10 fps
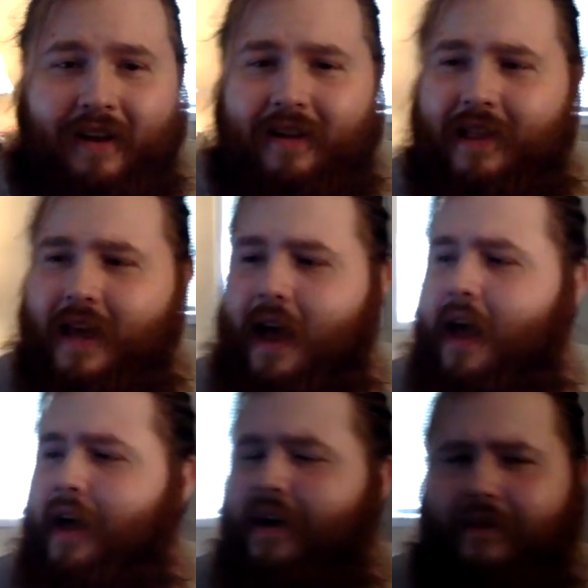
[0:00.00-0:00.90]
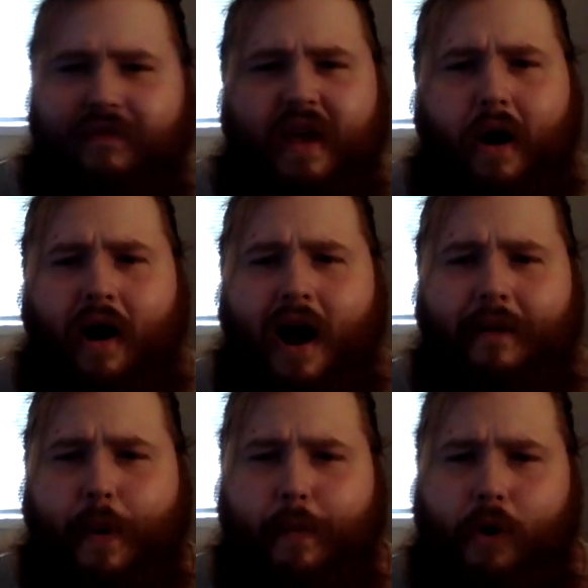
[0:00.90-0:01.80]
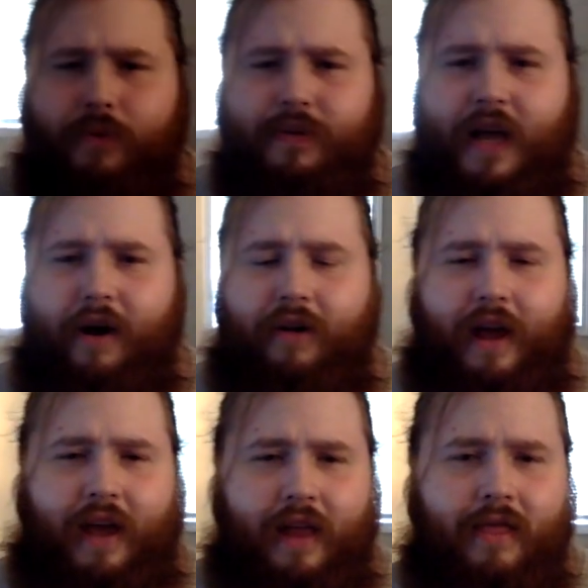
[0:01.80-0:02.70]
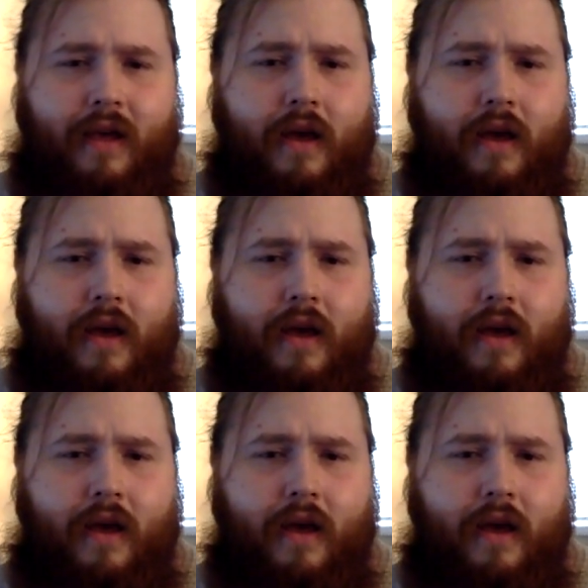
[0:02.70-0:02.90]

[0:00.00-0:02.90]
the VR MMOs that are like in